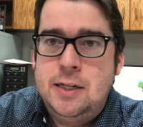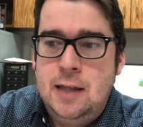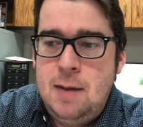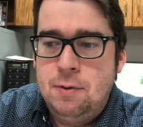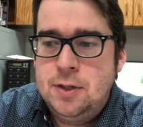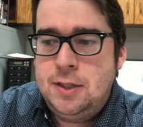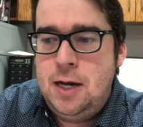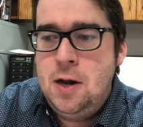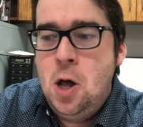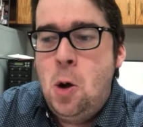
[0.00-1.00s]
Lambert
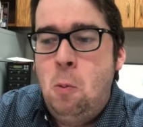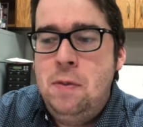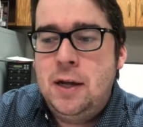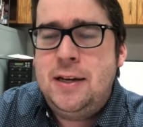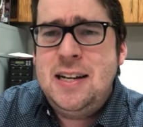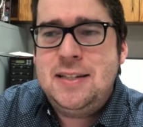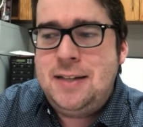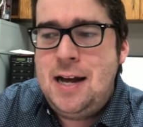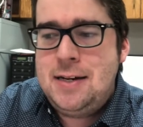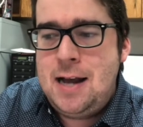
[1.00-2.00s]
said, "When the kids
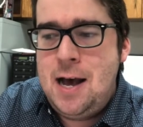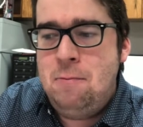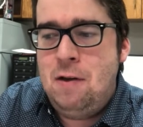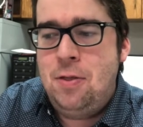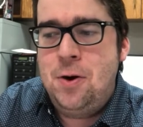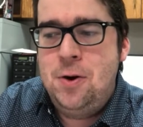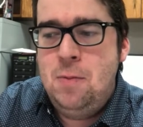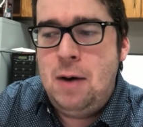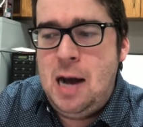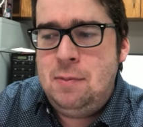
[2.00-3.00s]
sat down with their new
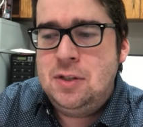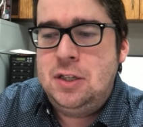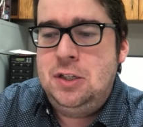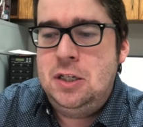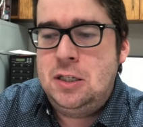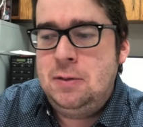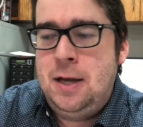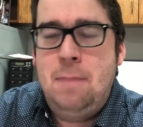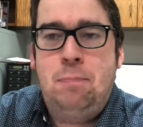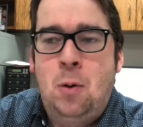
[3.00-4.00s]
Bibles and just
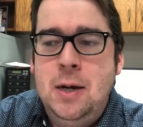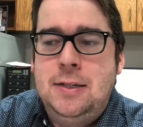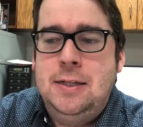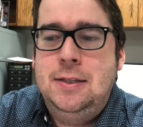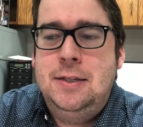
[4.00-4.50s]
kept pointing to